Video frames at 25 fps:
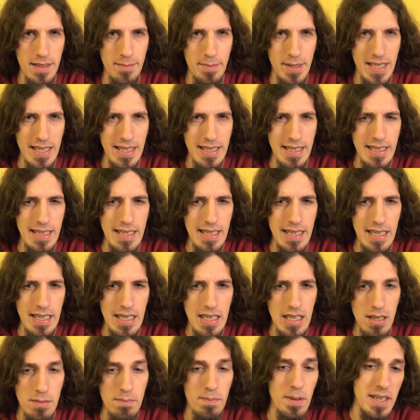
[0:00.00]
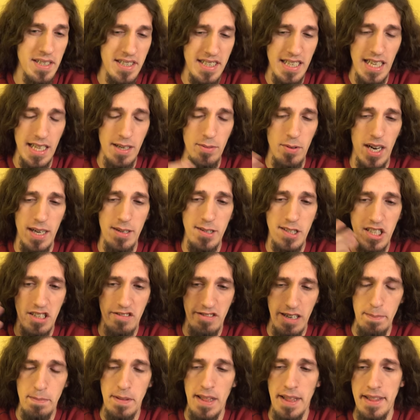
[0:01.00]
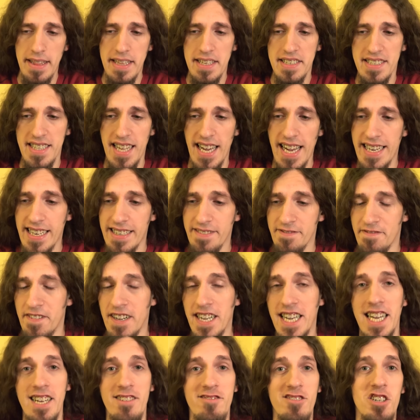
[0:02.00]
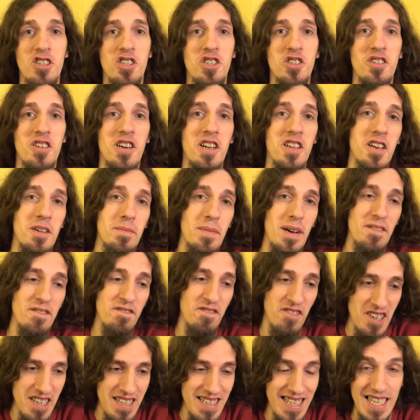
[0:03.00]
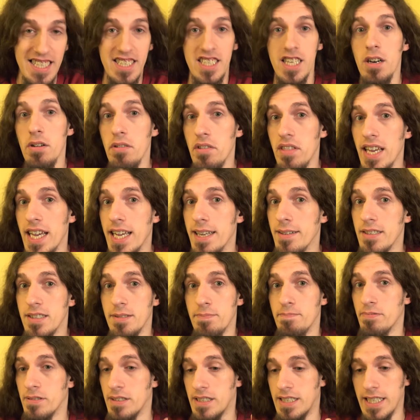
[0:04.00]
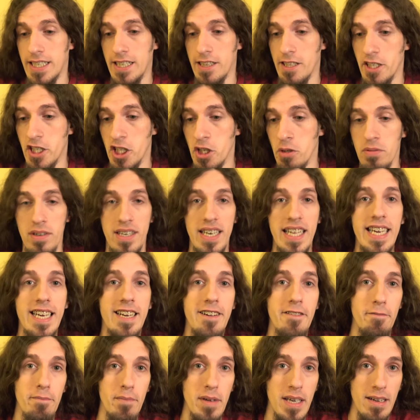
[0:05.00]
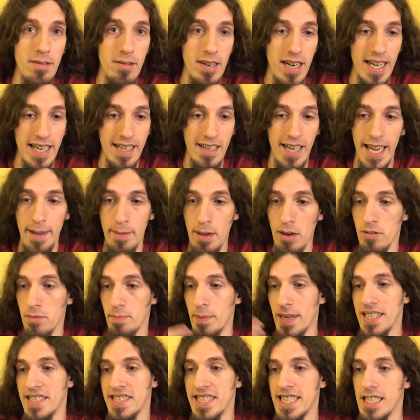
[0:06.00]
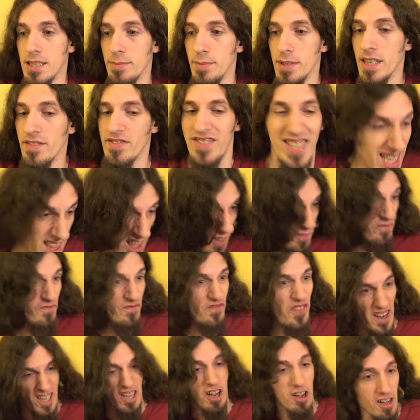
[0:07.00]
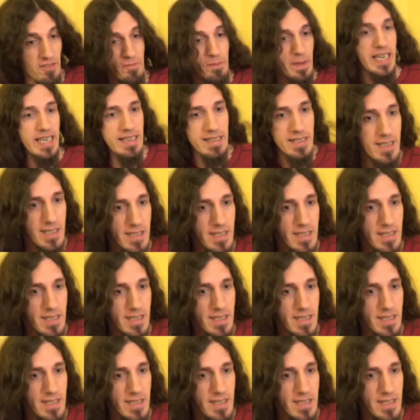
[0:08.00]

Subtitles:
I mean, personally, when I was scripting this line, a fucking roach crawled on my foot, and I don't think it was particularly unique of me when I came out with my sentiment of GET THE FUCK OFF ME!